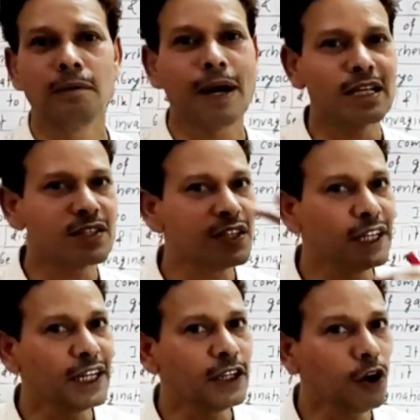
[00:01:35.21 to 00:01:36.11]
by
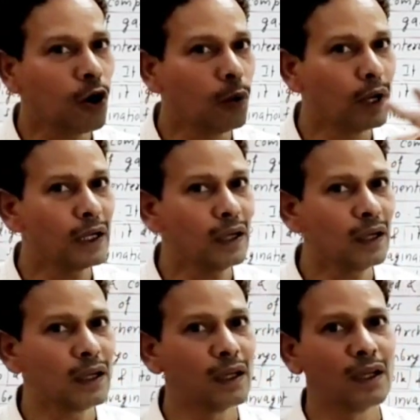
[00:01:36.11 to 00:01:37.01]
sitting over
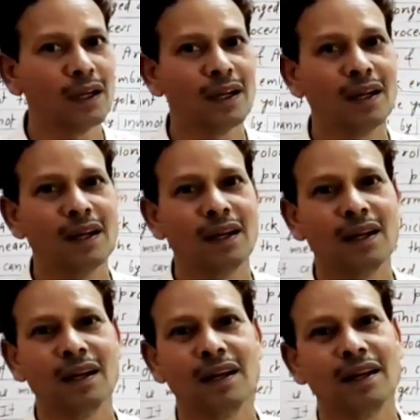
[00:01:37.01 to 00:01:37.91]

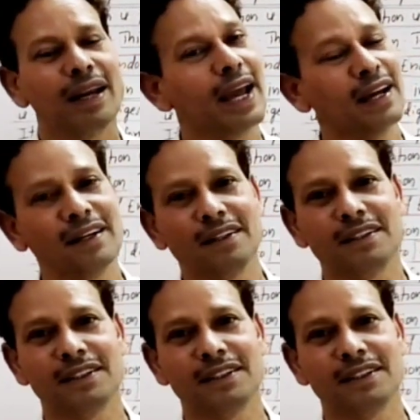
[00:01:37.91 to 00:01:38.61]
egg.